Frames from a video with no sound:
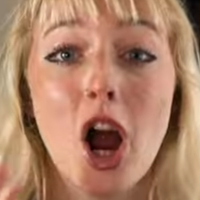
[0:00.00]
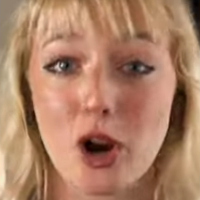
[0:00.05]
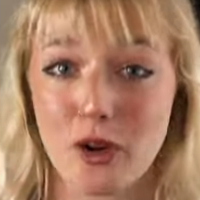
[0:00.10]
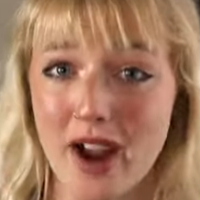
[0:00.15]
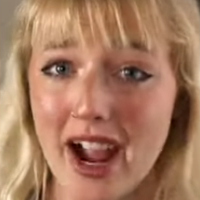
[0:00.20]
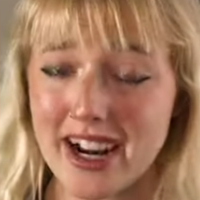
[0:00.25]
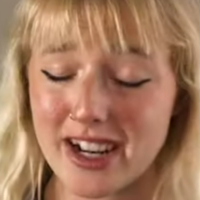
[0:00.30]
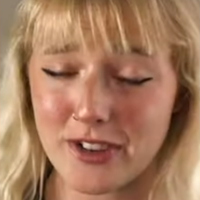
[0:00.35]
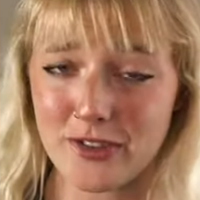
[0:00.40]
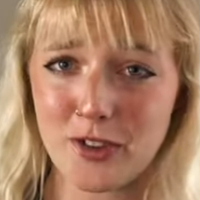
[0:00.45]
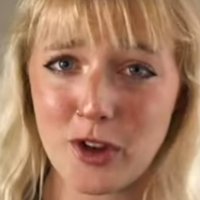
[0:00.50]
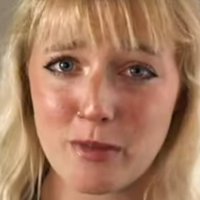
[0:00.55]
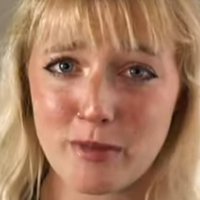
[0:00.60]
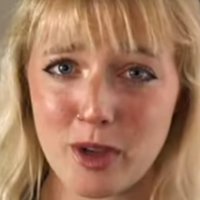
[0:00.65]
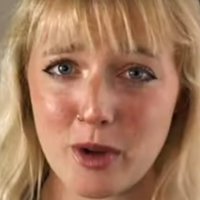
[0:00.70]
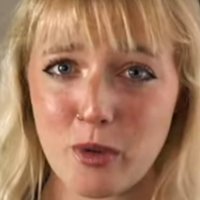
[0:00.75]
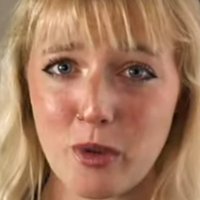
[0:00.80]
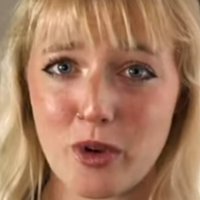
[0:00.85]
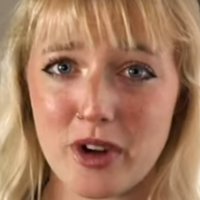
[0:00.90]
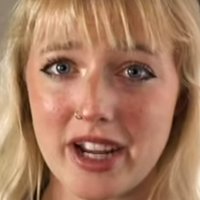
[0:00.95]

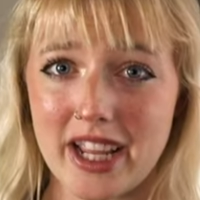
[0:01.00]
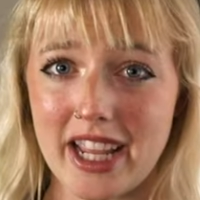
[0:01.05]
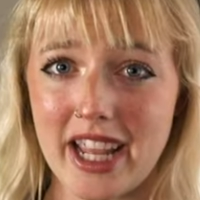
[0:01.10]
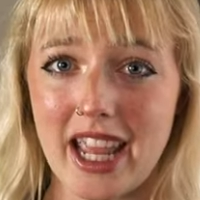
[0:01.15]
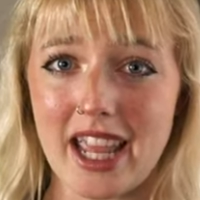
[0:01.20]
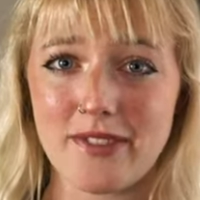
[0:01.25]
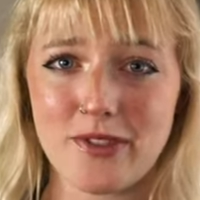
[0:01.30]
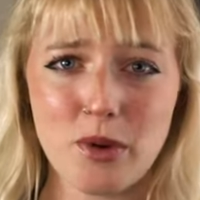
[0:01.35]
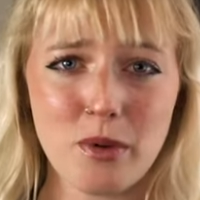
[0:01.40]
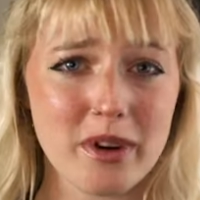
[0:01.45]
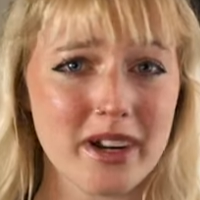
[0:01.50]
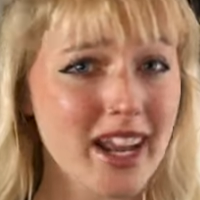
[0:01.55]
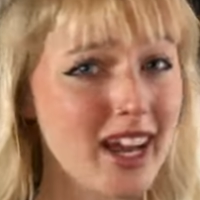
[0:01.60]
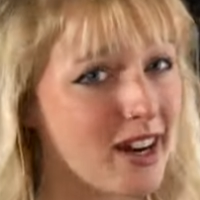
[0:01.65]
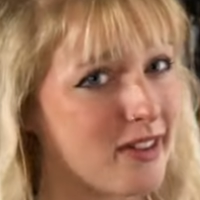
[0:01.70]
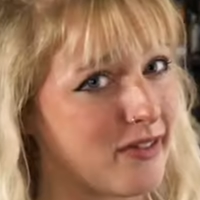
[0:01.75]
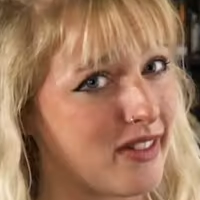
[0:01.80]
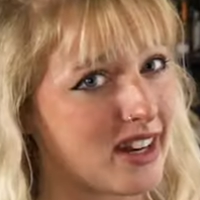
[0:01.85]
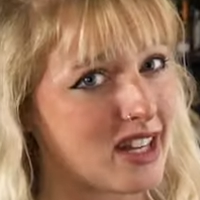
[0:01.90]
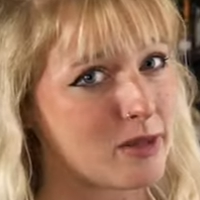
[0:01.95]
Arachnophobia warning. If you are
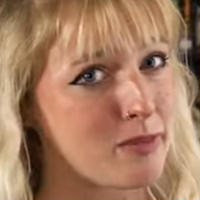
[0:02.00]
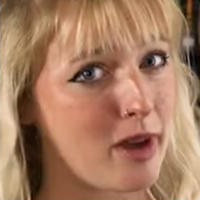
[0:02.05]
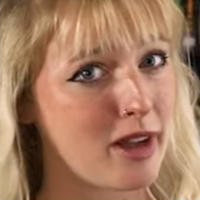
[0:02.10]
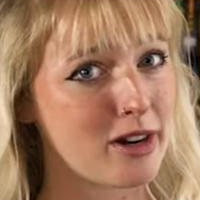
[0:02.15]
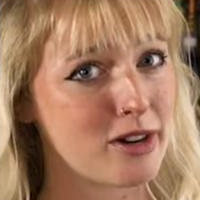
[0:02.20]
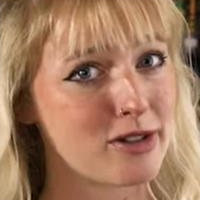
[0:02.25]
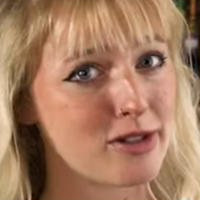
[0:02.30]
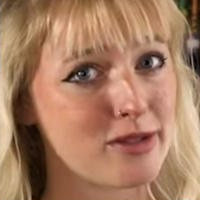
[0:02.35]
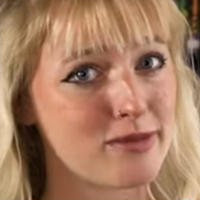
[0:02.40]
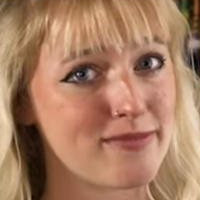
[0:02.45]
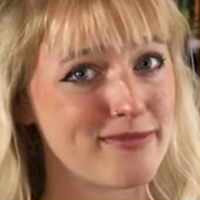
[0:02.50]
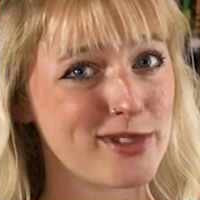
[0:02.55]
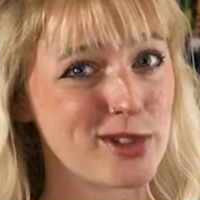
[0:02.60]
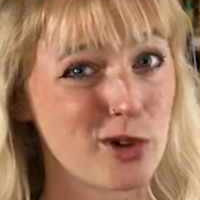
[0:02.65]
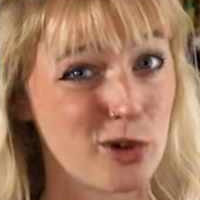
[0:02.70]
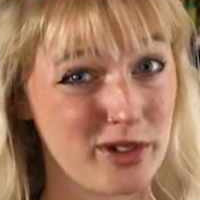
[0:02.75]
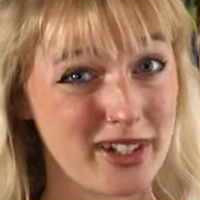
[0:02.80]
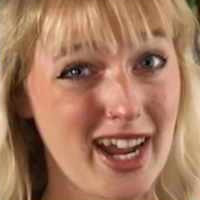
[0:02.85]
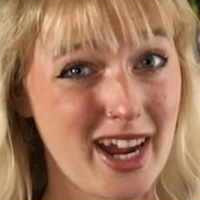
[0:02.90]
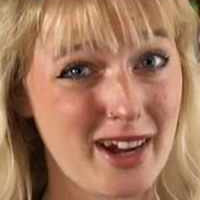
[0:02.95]
not a fan of spiders, scroll